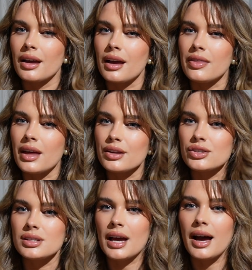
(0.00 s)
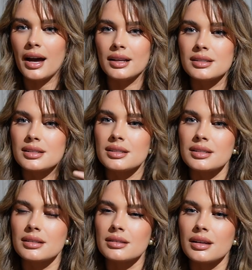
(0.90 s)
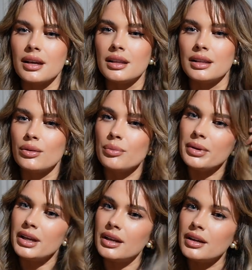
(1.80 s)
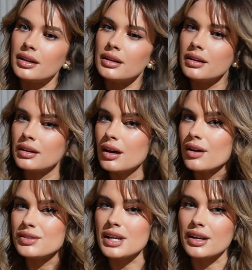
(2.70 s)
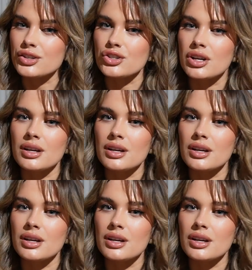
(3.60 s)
and that just adds a little bit of texture,